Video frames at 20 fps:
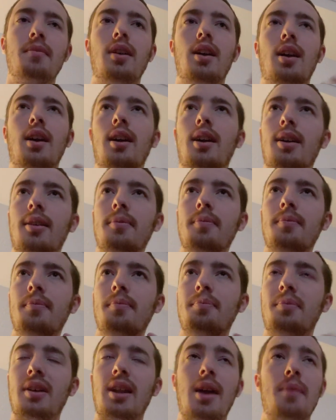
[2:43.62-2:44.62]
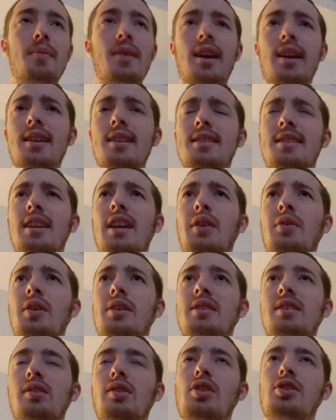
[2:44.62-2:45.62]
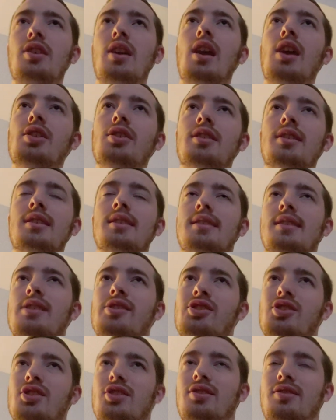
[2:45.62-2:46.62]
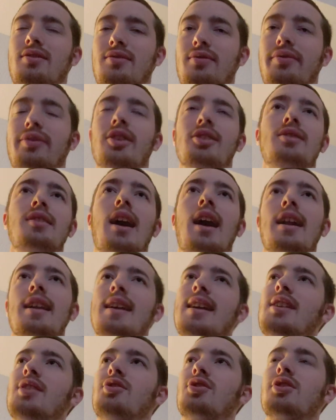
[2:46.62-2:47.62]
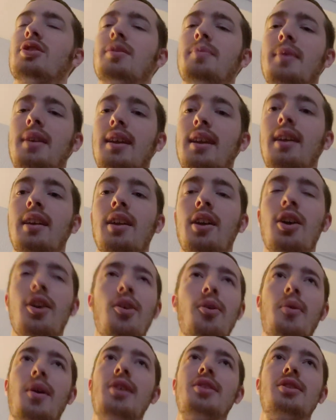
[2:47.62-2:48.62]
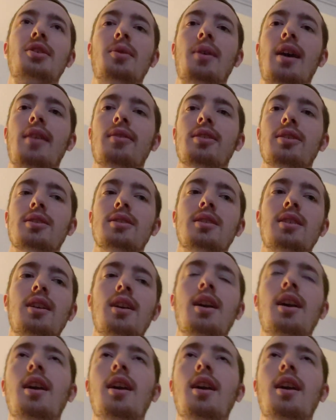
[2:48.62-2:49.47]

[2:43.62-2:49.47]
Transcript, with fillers: Um, but I'm not going to see Crazy Rich Asians because it just does not interest me whatsoever.